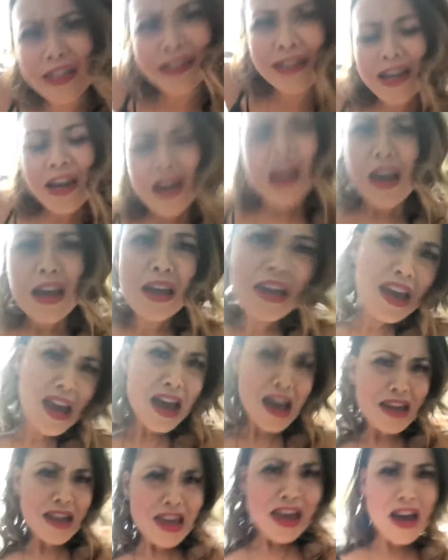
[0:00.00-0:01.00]
and
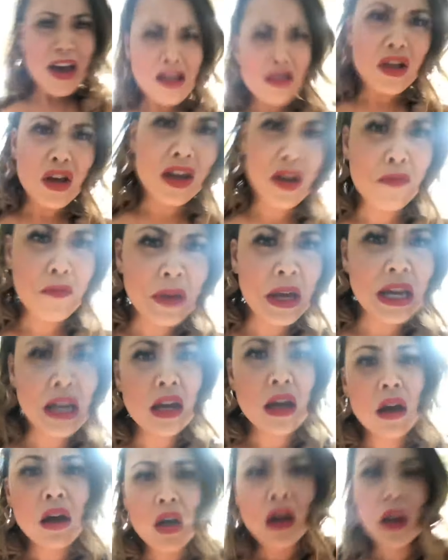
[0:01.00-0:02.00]
yeah, look at
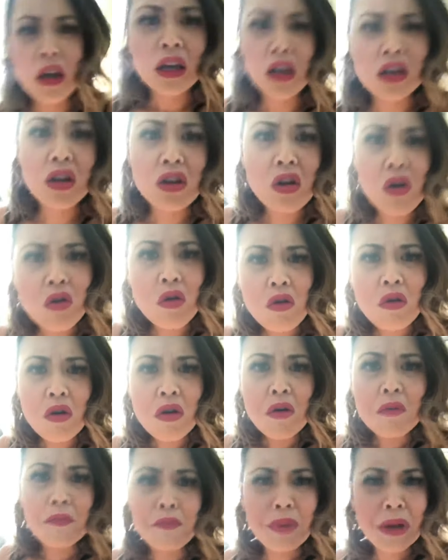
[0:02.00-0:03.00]
me, you know?
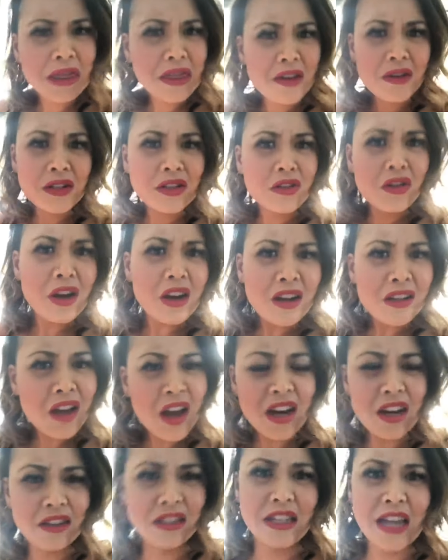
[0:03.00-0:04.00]
But there's not a
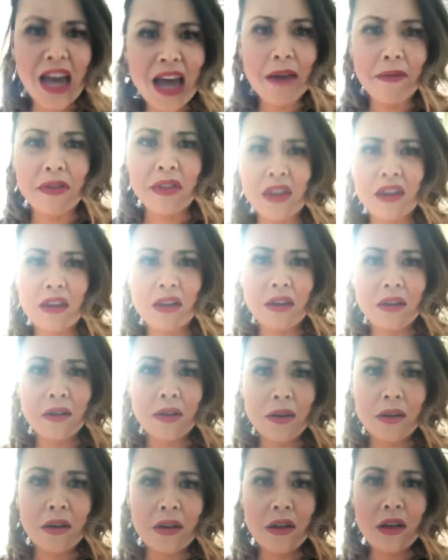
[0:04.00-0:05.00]
lot of depth.
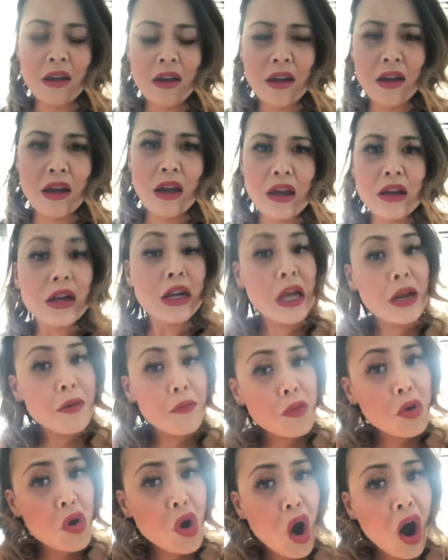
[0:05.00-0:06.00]
And again,
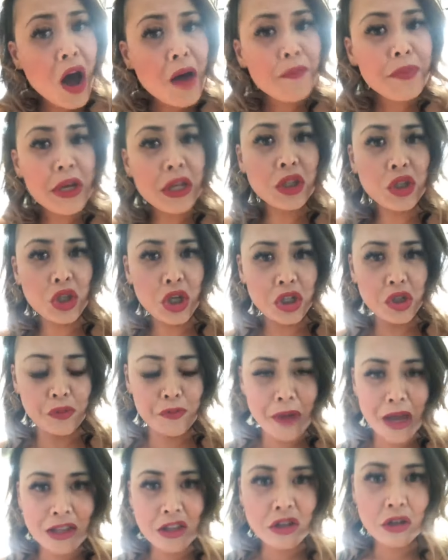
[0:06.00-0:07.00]
I'm not being
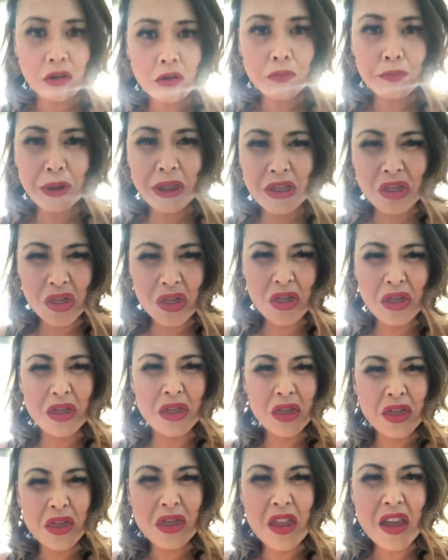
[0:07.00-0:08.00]
judgmental, but
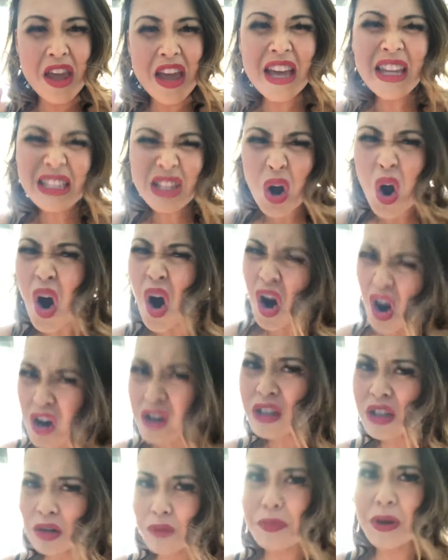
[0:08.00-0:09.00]
it's
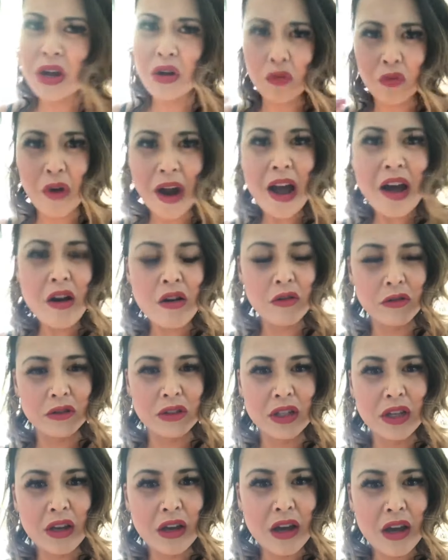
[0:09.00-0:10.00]
hard to be
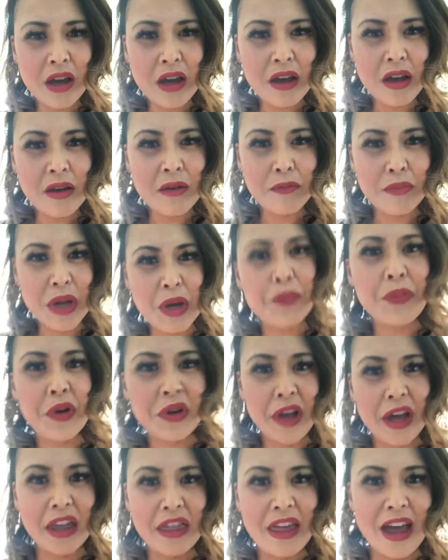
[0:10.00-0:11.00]
around people
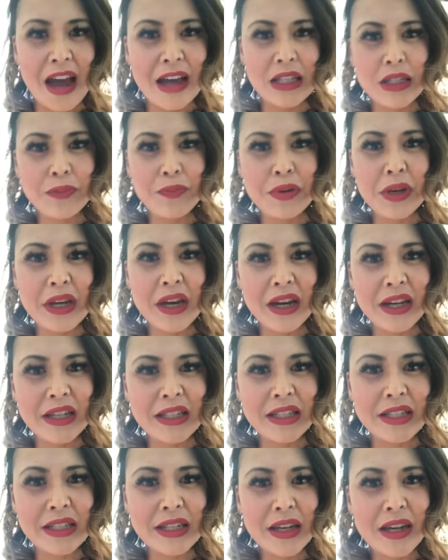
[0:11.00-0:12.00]
like that
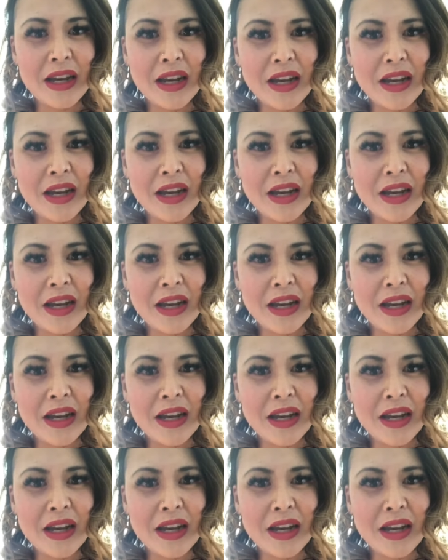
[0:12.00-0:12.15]
because